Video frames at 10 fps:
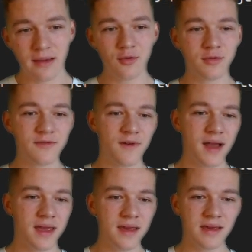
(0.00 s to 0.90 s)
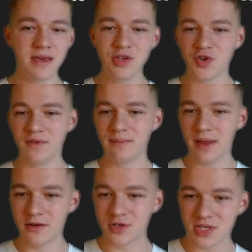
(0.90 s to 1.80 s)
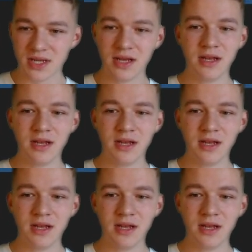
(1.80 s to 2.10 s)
I'm notifying each of the players